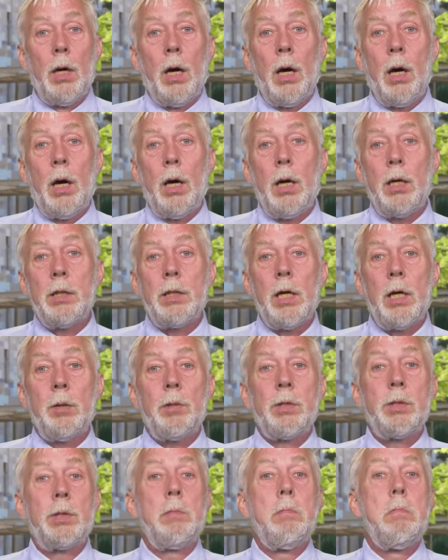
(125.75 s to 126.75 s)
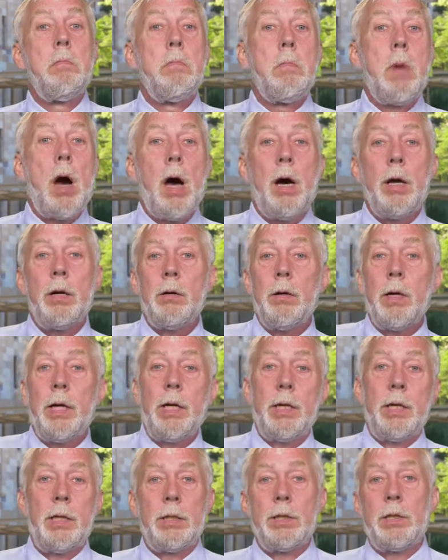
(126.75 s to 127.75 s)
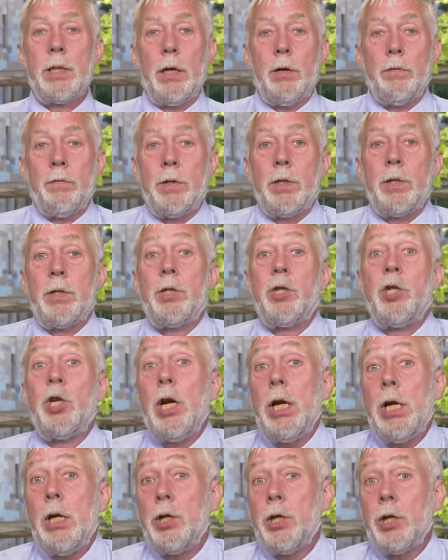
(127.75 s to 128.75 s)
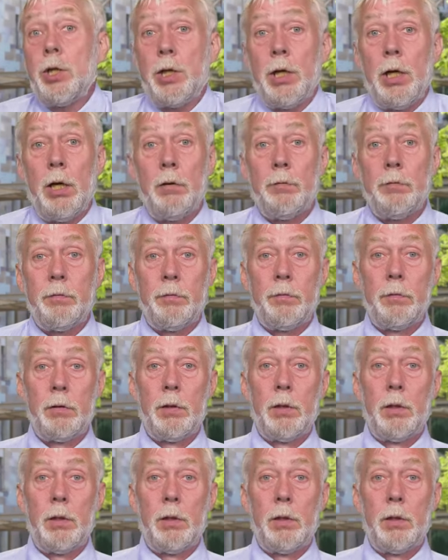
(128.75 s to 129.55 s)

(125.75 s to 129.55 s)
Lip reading: It's able to moderate itself, to change itself.